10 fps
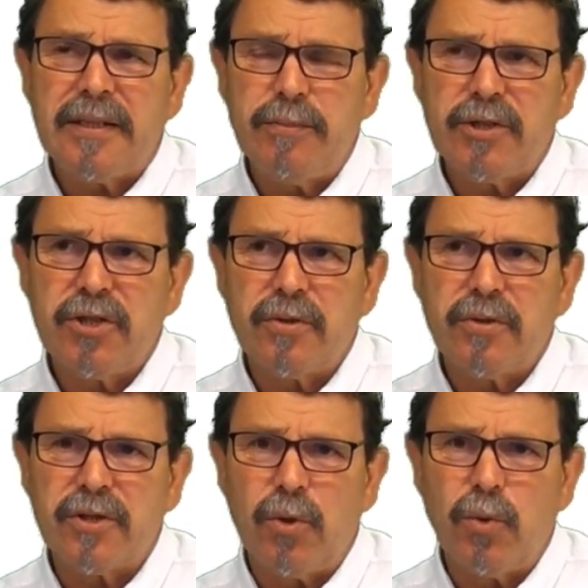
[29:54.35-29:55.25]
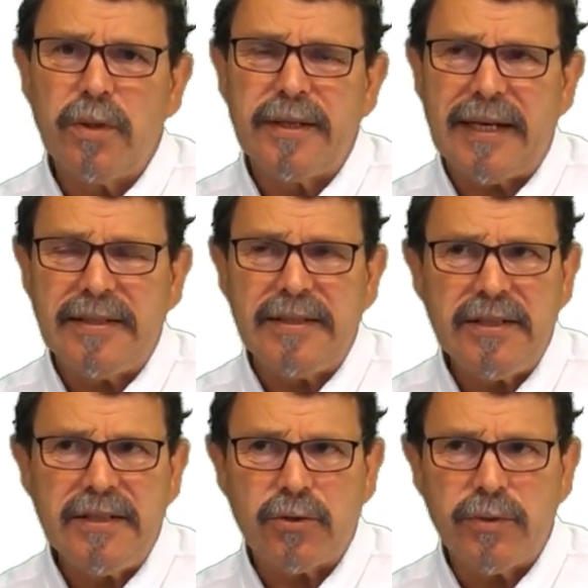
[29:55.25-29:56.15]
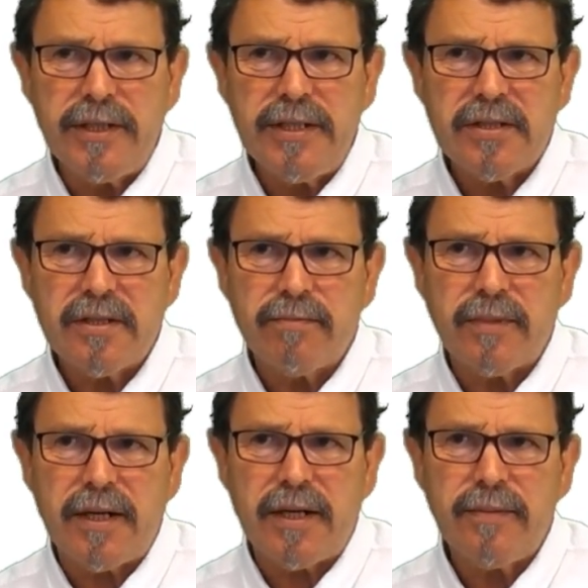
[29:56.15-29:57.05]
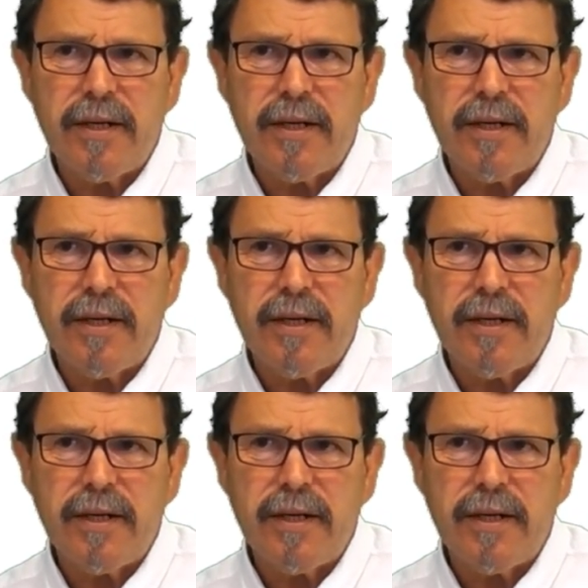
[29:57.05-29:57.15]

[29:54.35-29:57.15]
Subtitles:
temperature control, 19 degrees. Yeah.